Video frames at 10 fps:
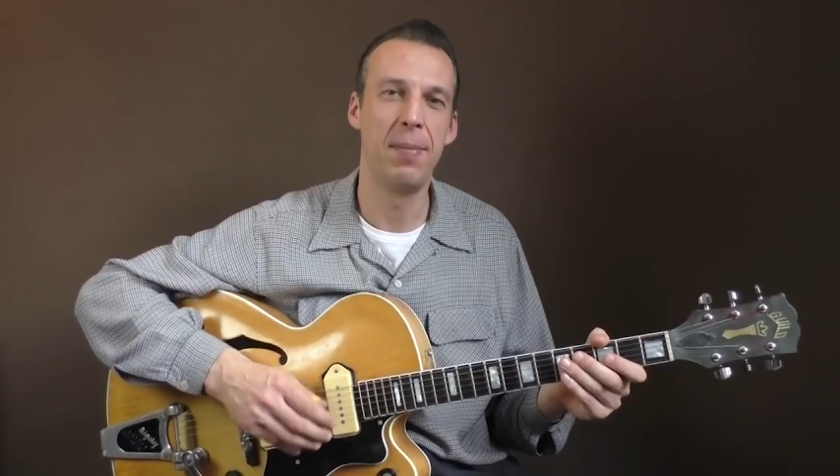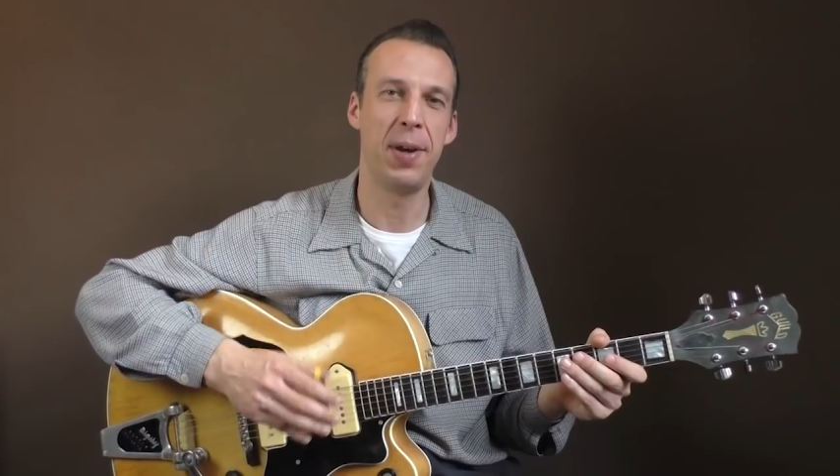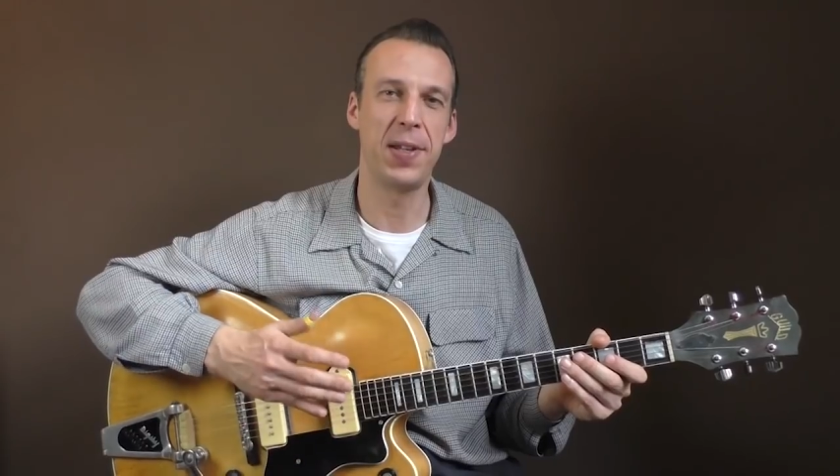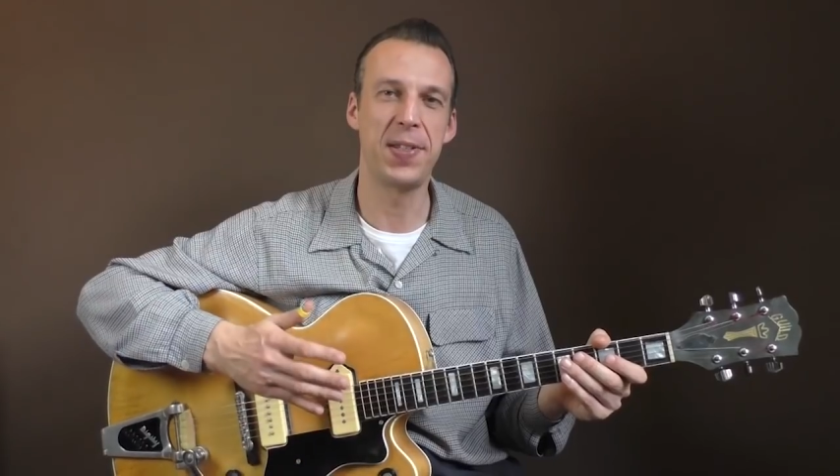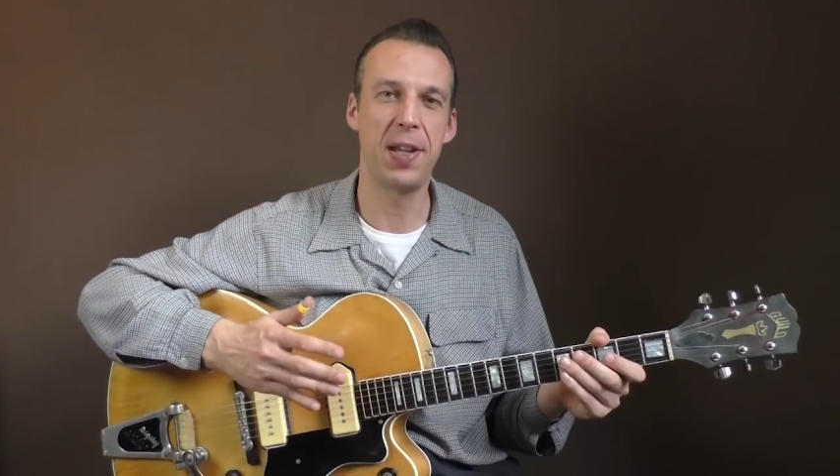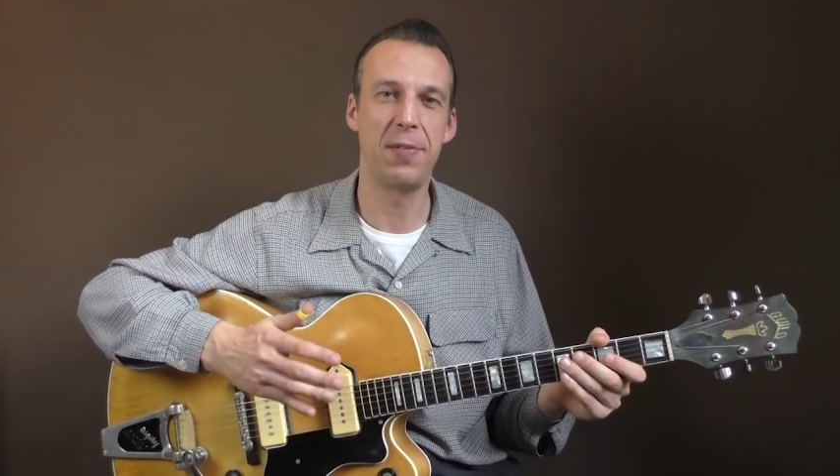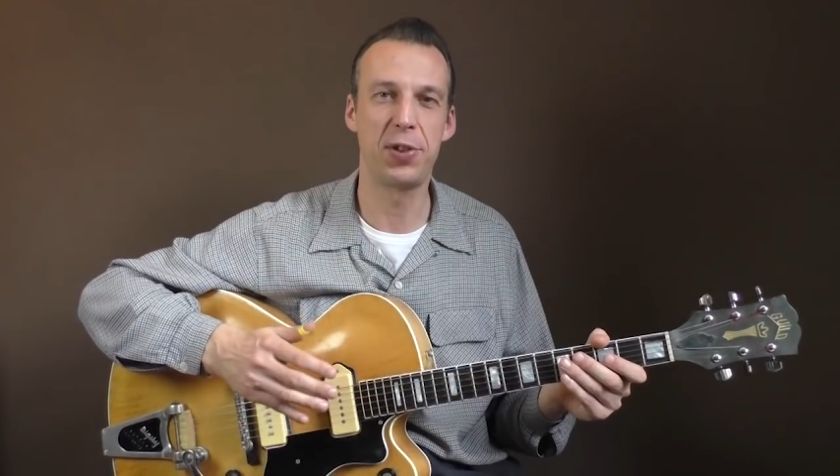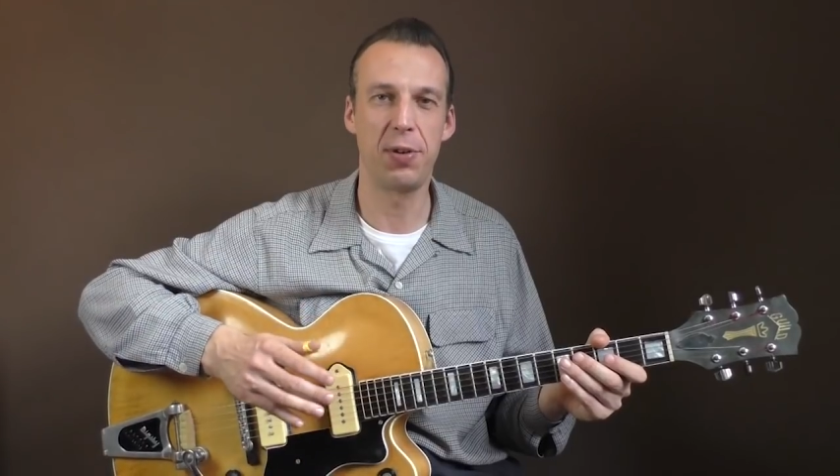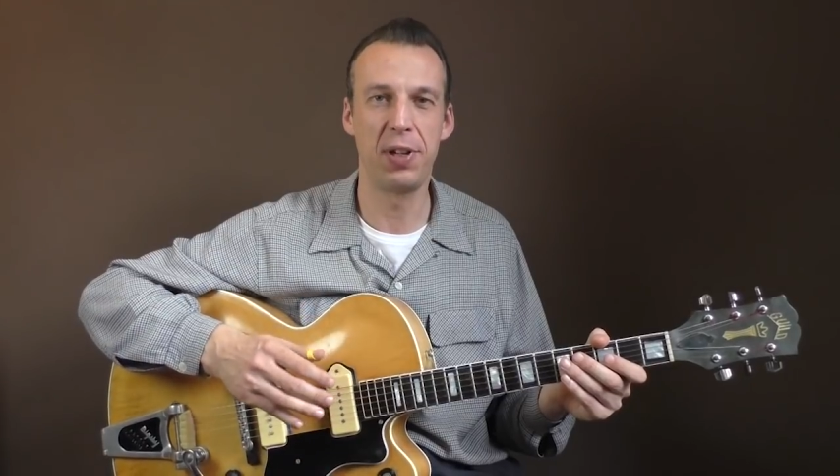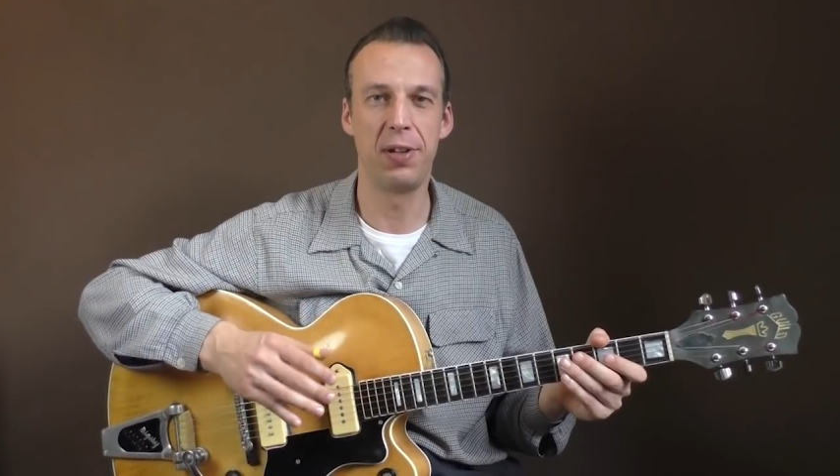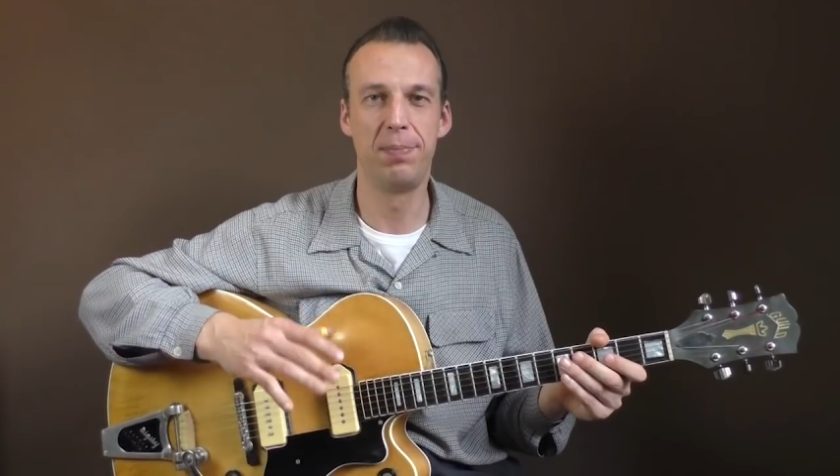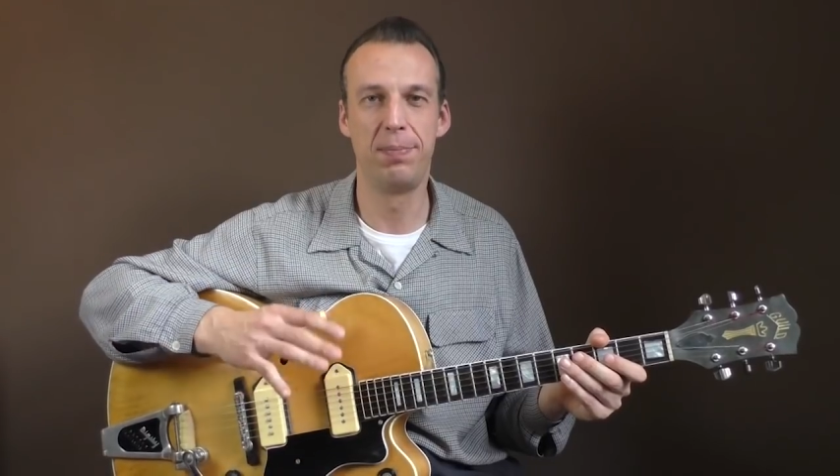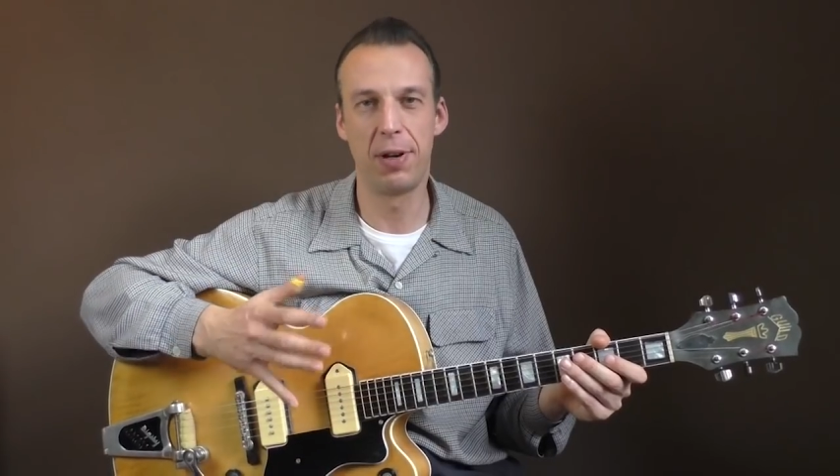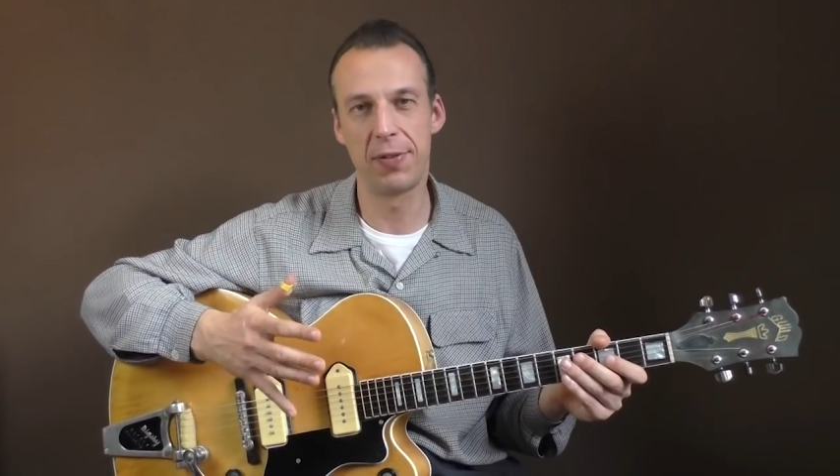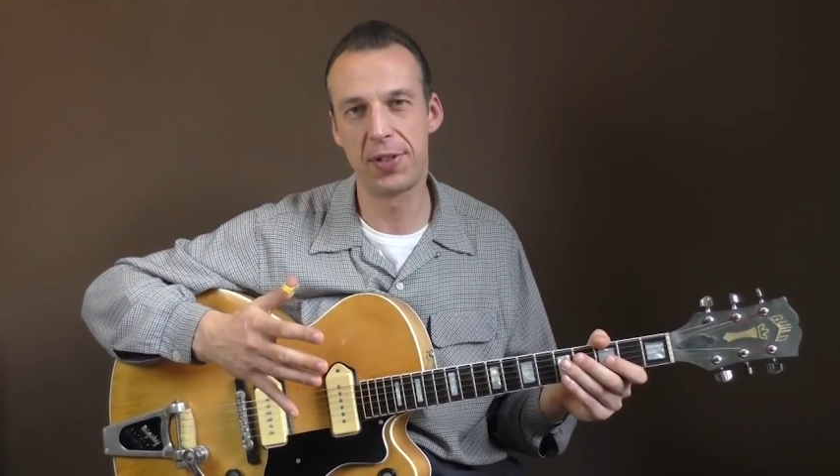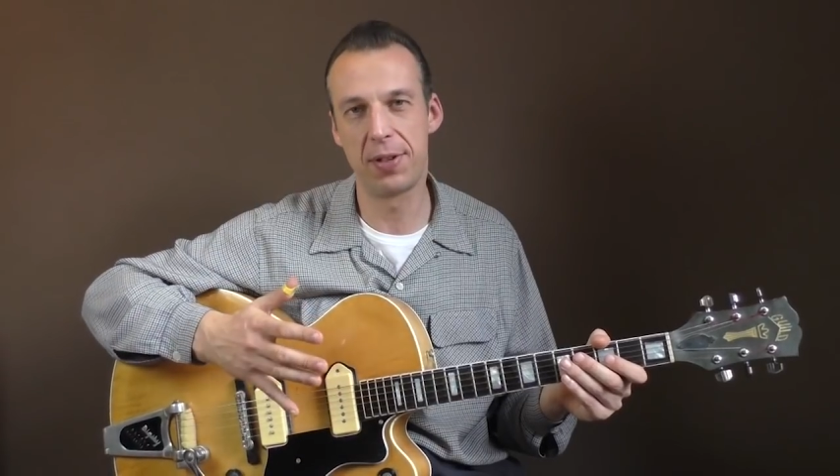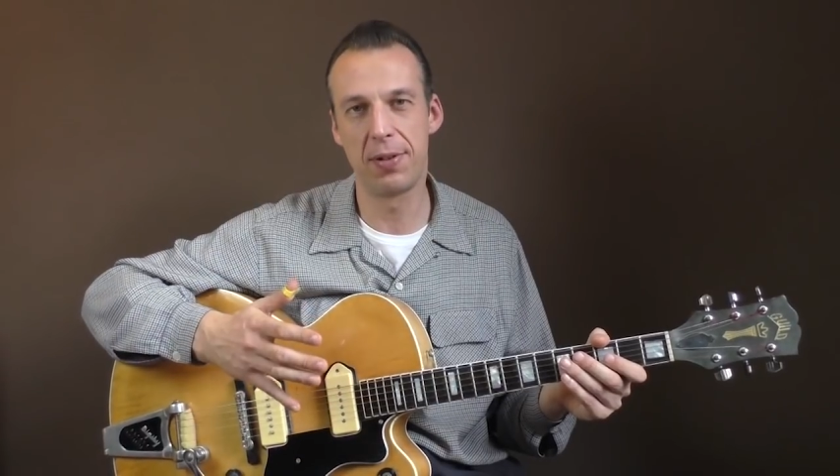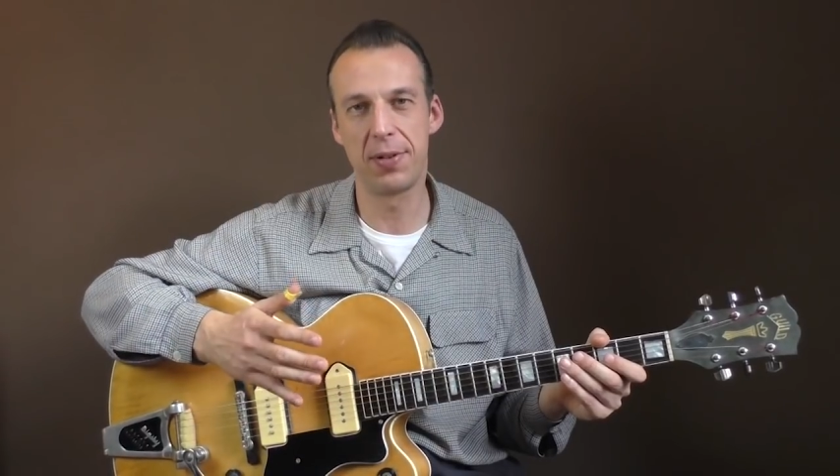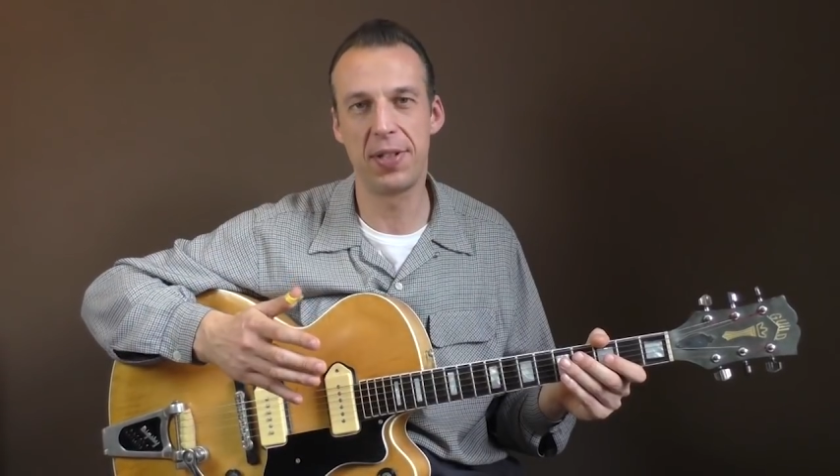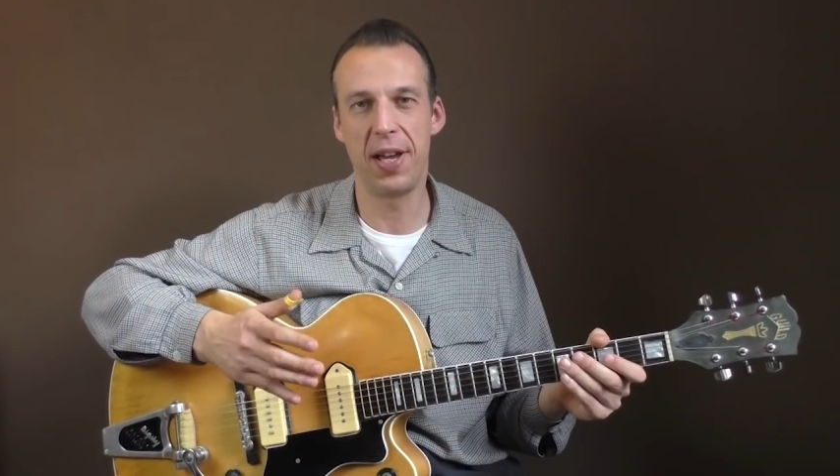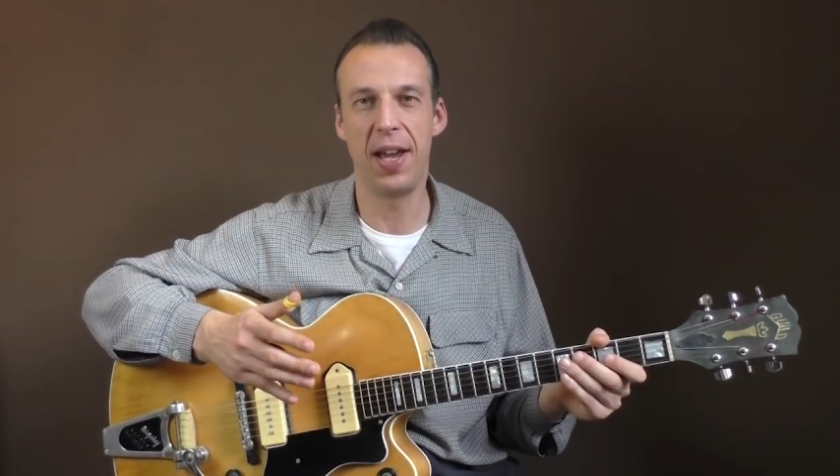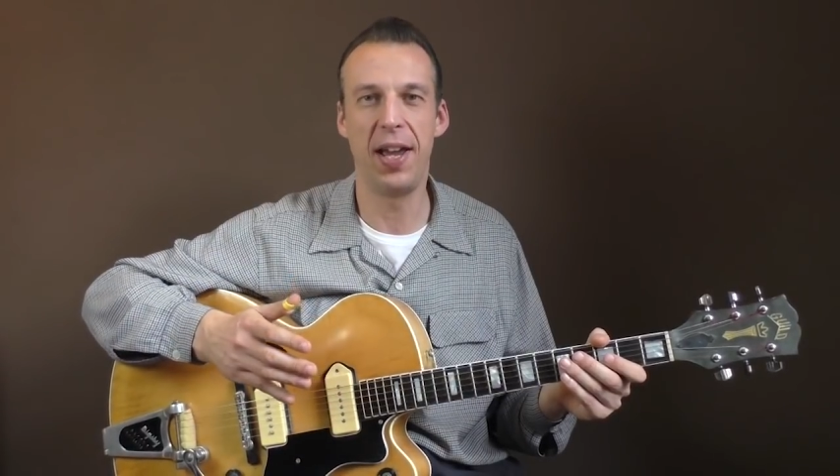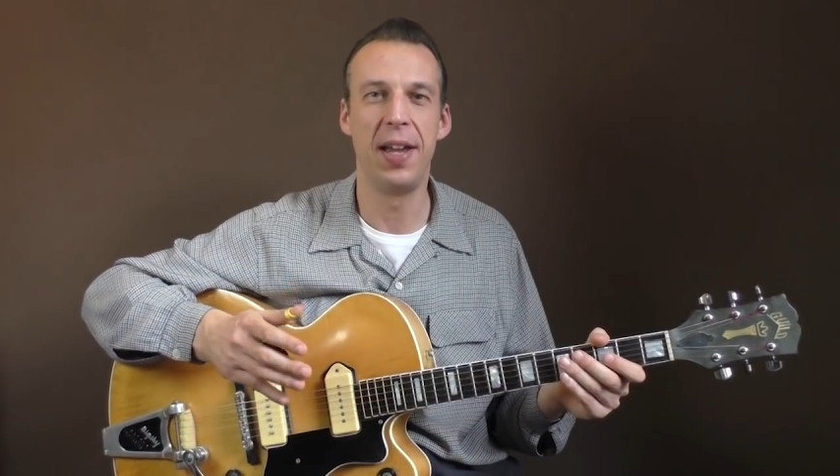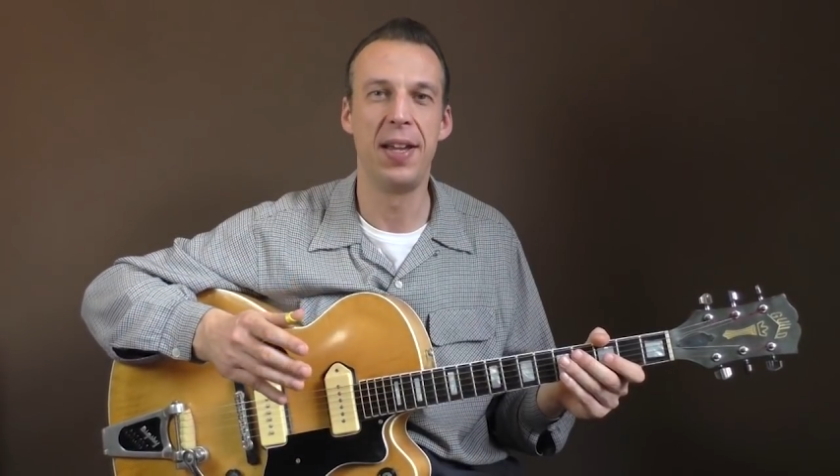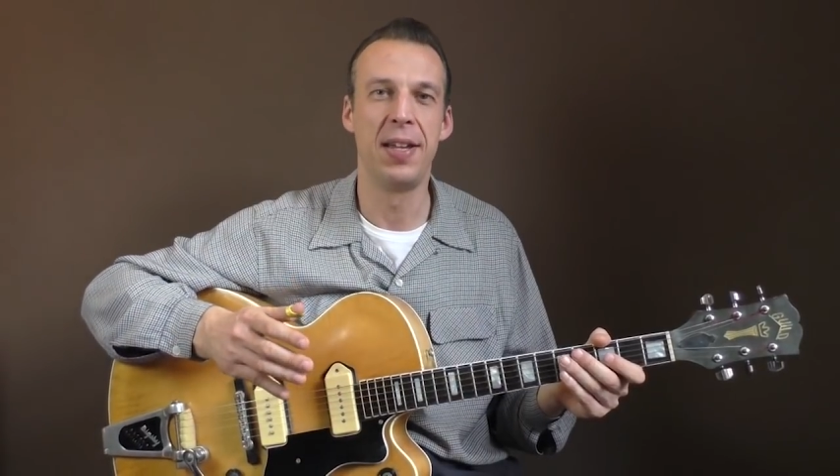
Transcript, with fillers: But instead of showing you both solos, I,